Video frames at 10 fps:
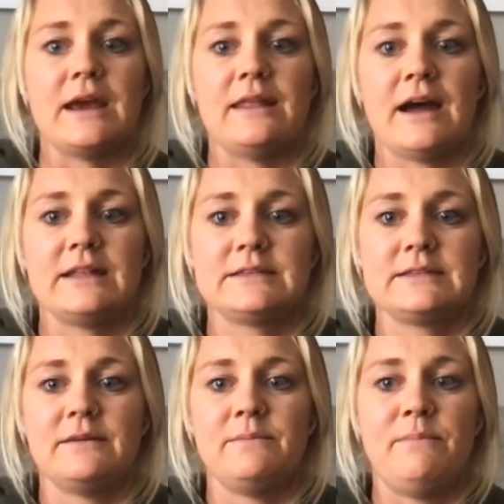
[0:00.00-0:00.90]
And that's
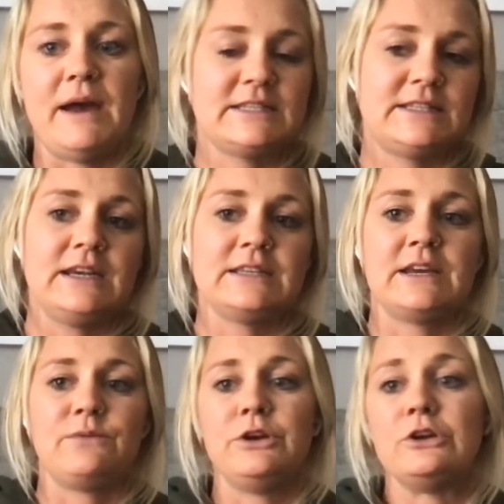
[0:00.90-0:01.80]
the best thing is
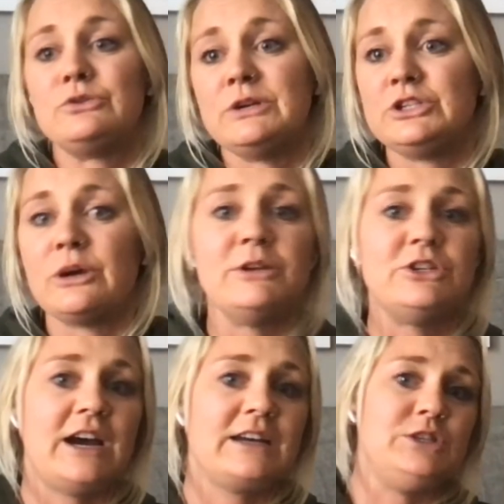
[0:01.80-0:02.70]
like when you're doing jumping
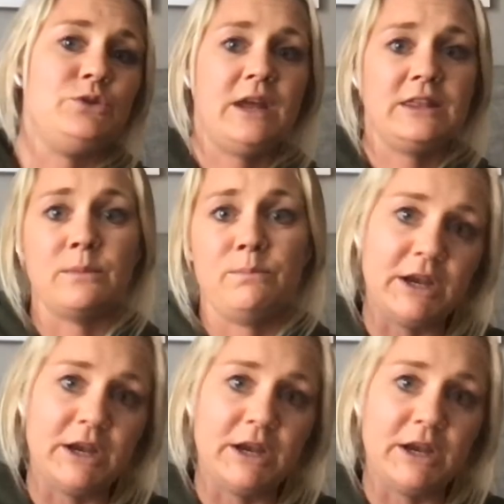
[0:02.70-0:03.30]
jacks and you hit the